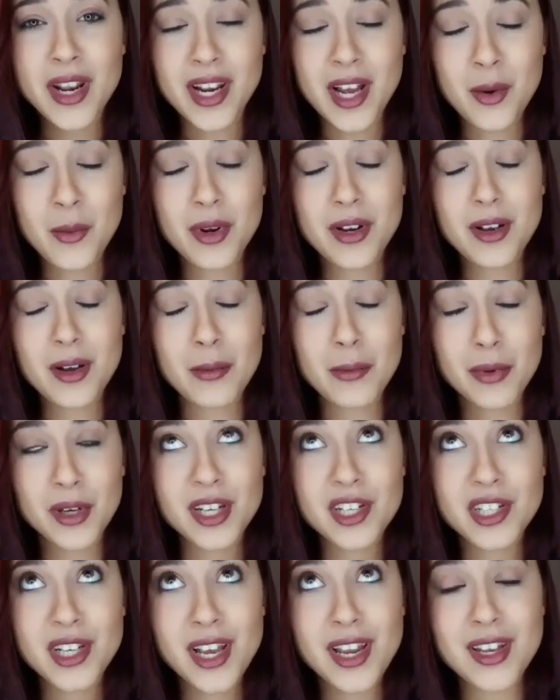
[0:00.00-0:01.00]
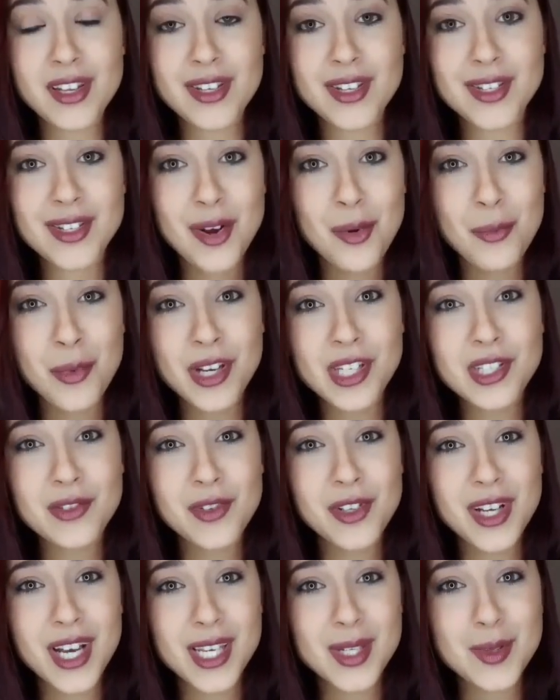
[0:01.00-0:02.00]
and I would appreciate it so much
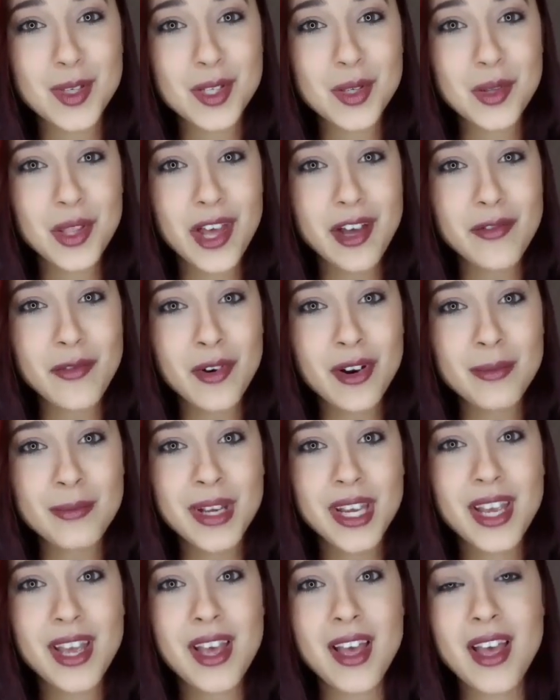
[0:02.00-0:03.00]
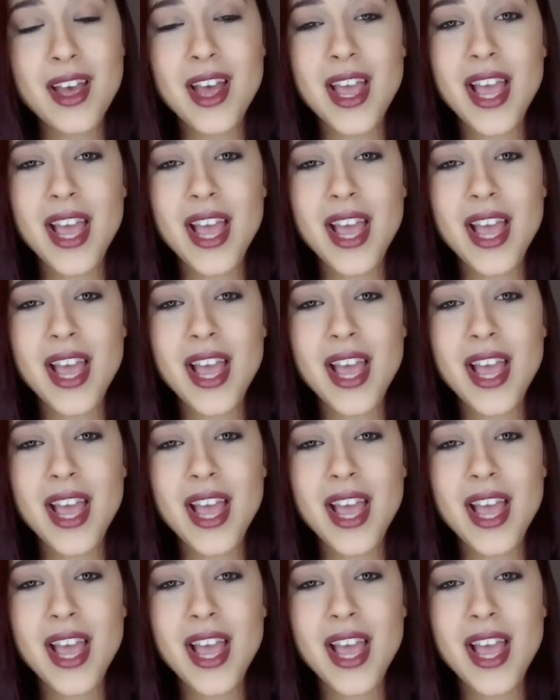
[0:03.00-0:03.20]
if you guys would do that for me.